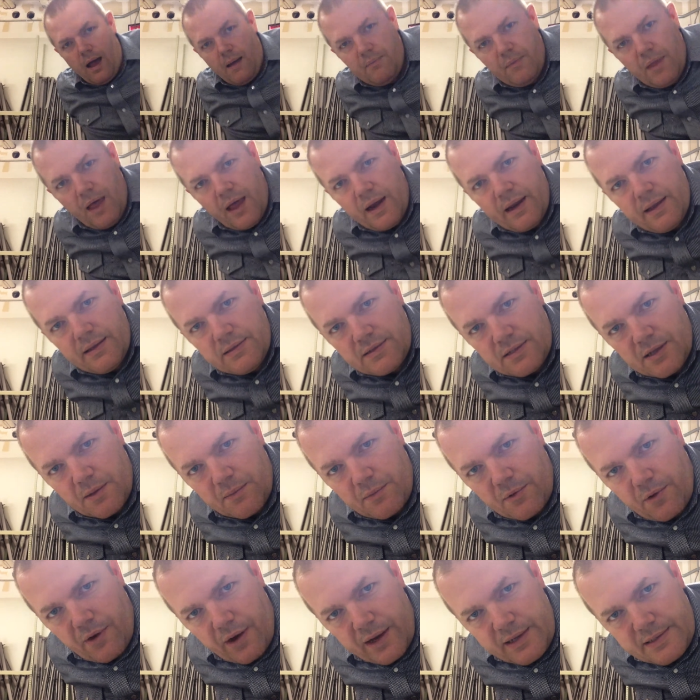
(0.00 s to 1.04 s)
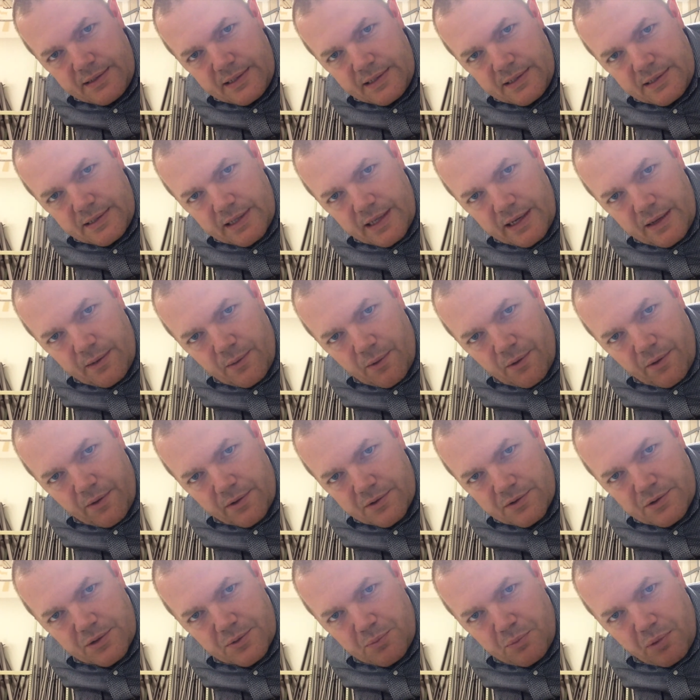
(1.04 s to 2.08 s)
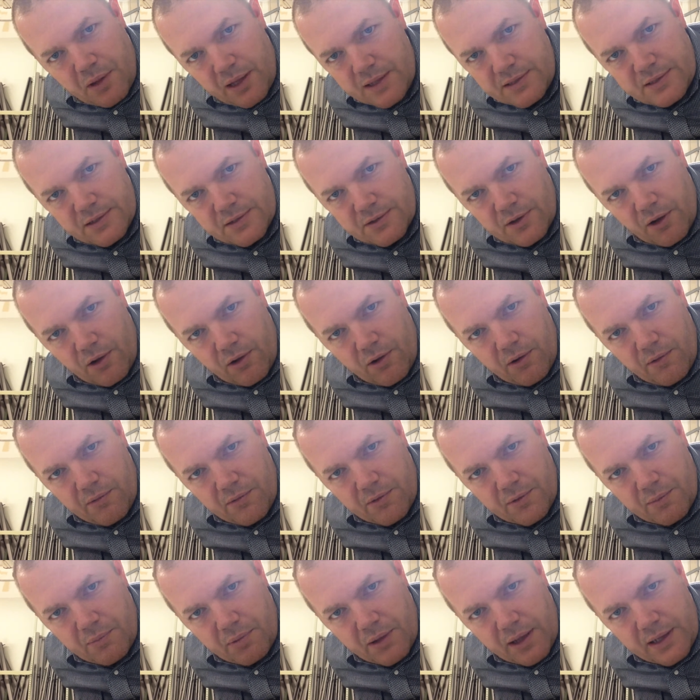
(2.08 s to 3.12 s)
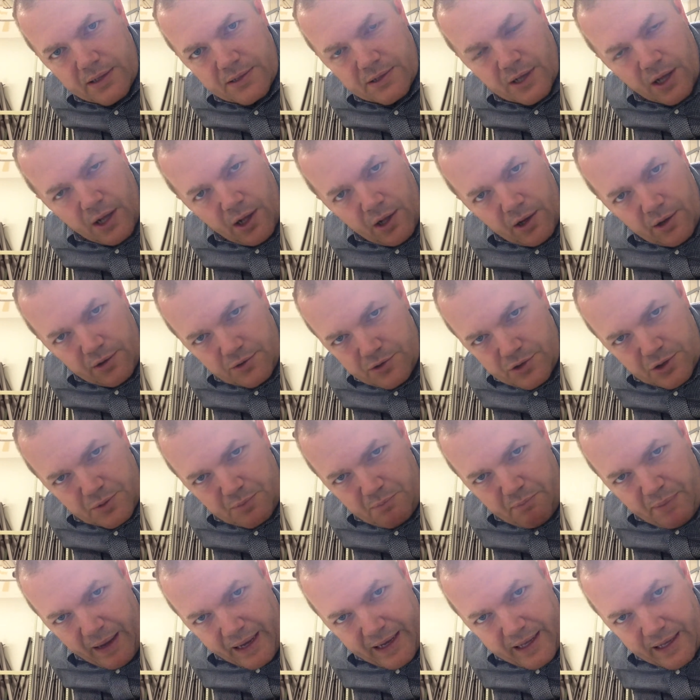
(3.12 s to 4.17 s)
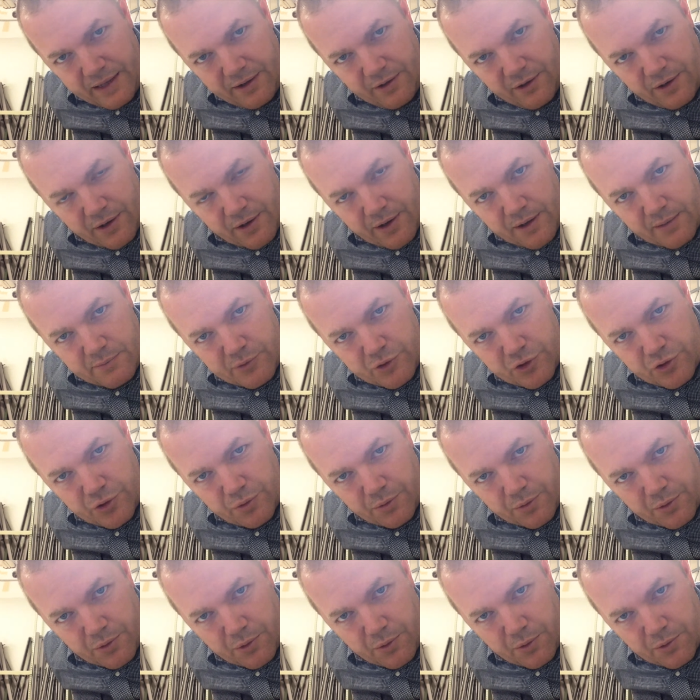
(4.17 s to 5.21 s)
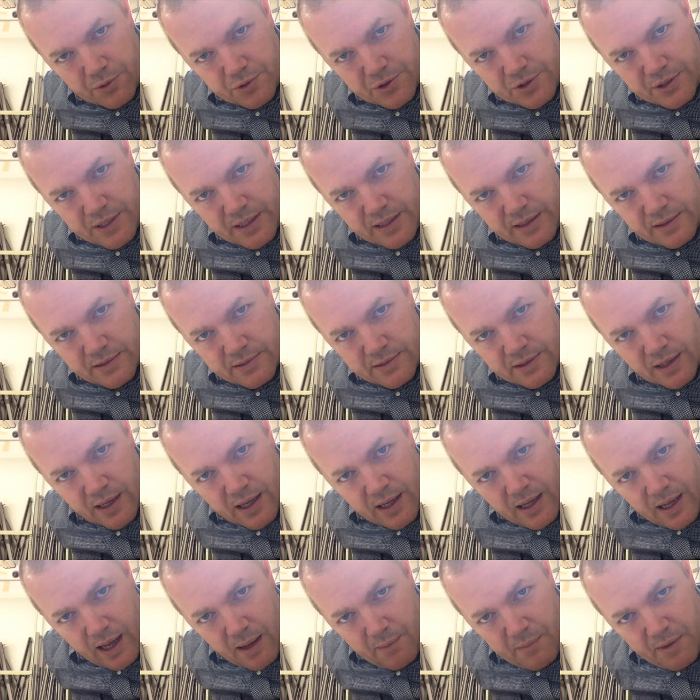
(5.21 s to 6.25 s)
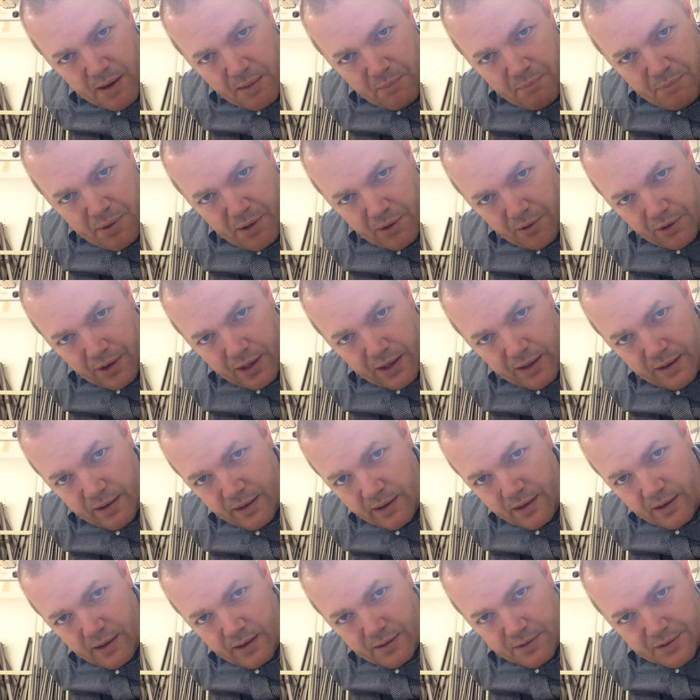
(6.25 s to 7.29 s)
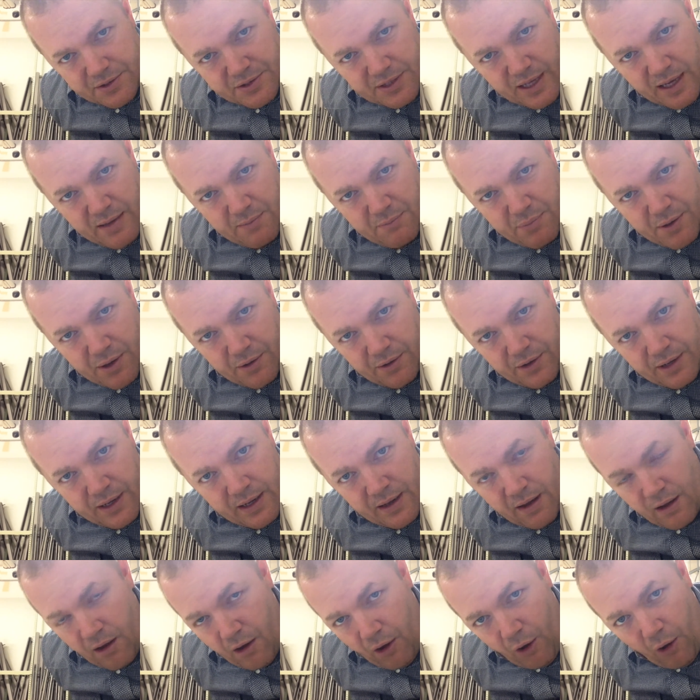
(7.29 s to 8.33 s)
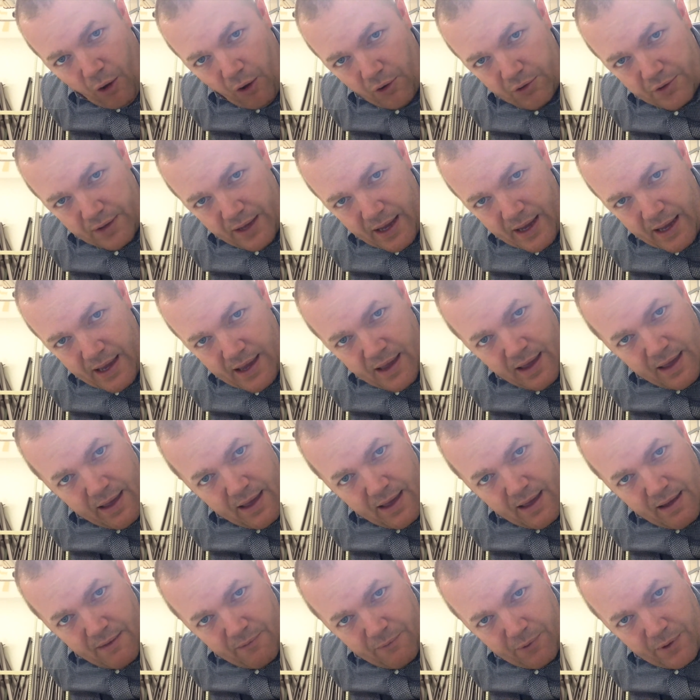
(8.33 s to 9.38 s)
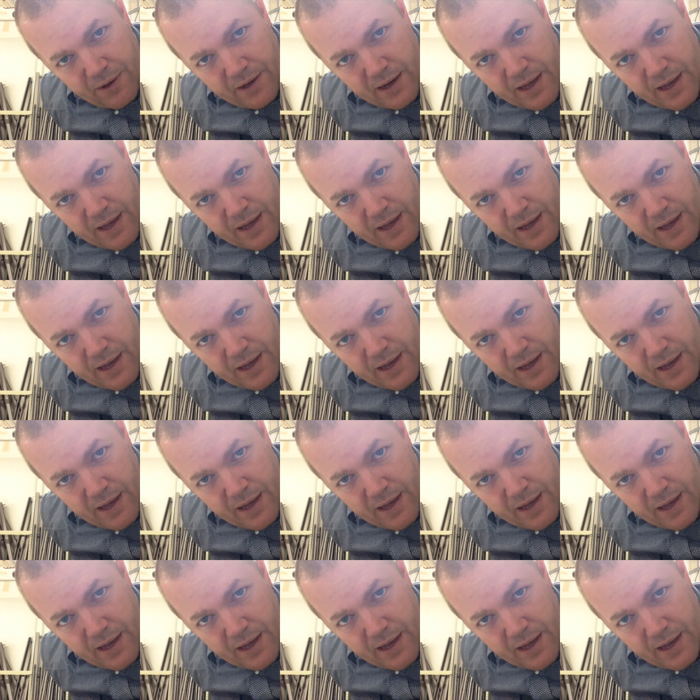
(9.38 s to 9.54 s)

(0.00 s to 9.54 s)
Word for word: I'm not in some crazy city where there's just places all over the place just begging you to come shoot cool scenes. I'm in a building, in the same building, all day, every